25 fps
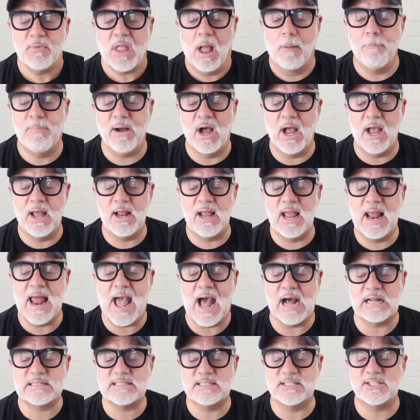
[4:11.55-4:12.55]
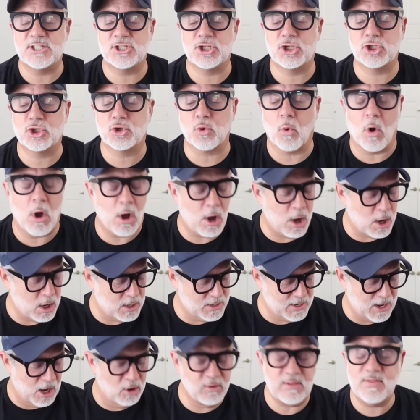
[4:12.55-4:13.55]
But it has this
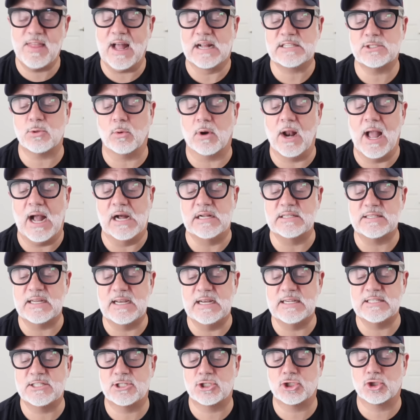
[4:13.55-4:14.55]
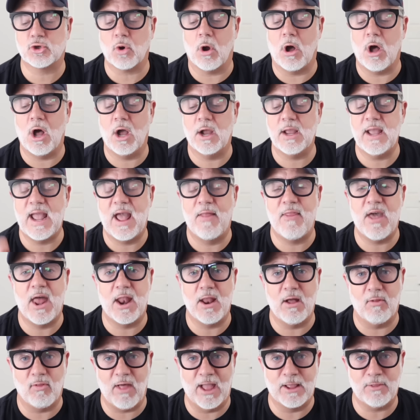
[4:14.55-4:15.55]
strong, oh, that's where it has. It has strong and then
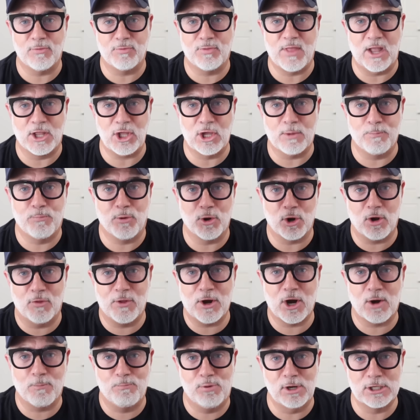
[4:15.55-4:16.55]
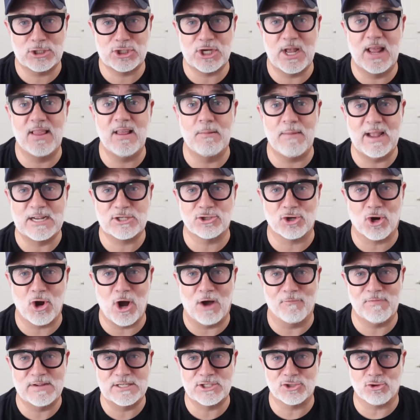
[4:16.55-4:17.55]
like that you can put on there and push it and it makes your
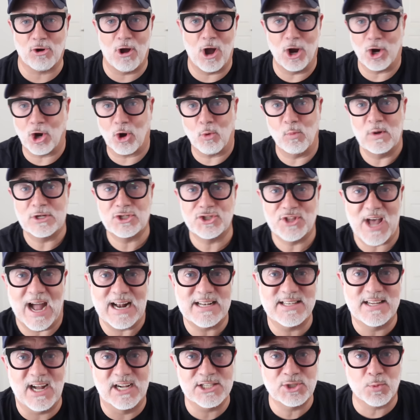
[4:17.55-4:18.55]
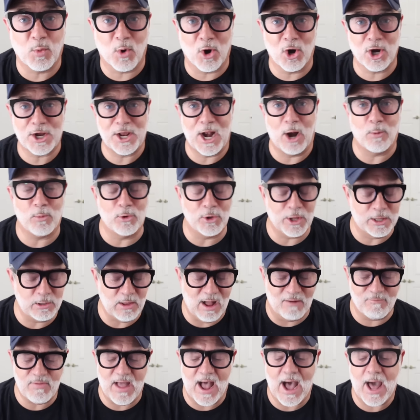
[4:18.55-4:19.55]
coffee stronger, which that does work and I really
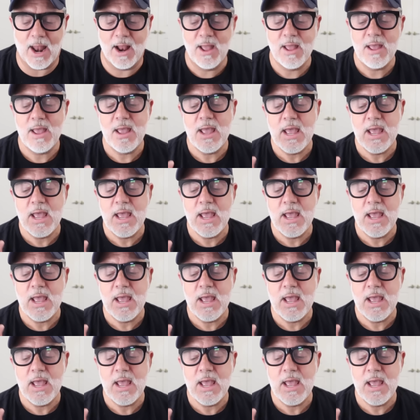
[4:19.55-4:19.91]
love that.